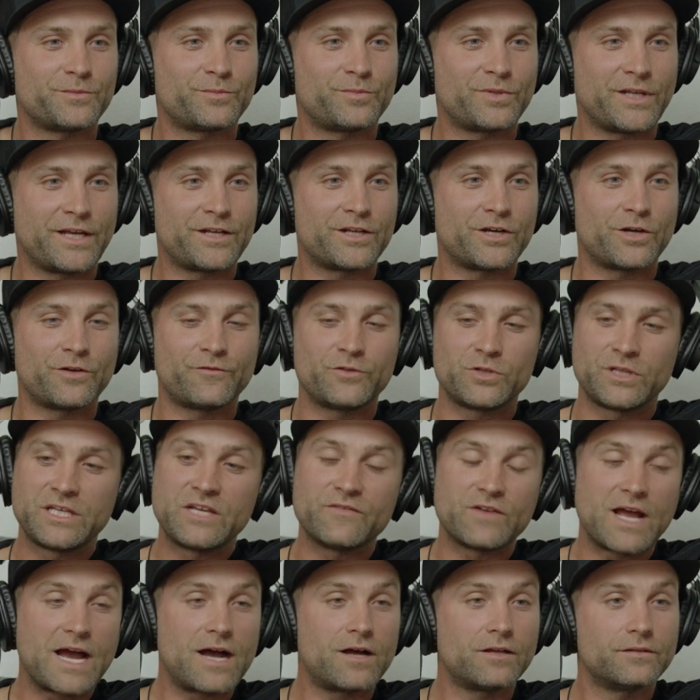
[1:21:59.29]
Play-Doh. If you
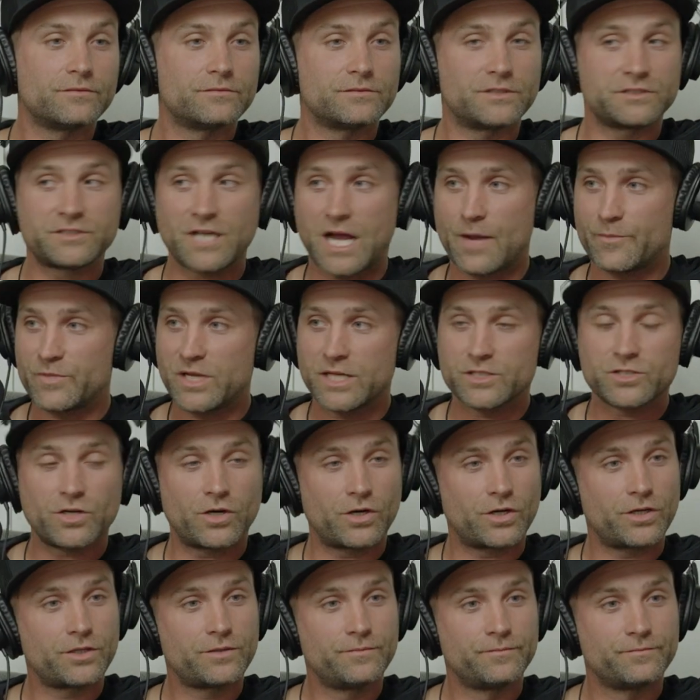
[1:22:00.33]
leave out, the top gets
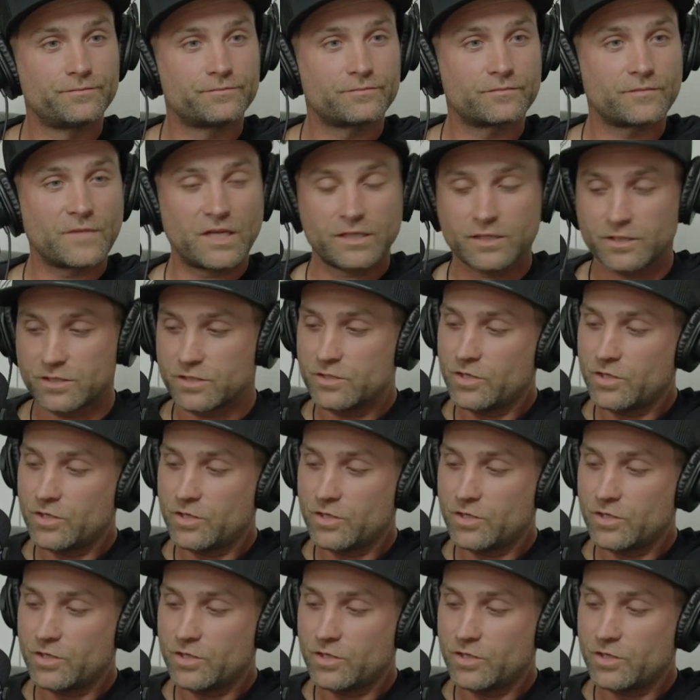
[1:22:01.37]
hard, and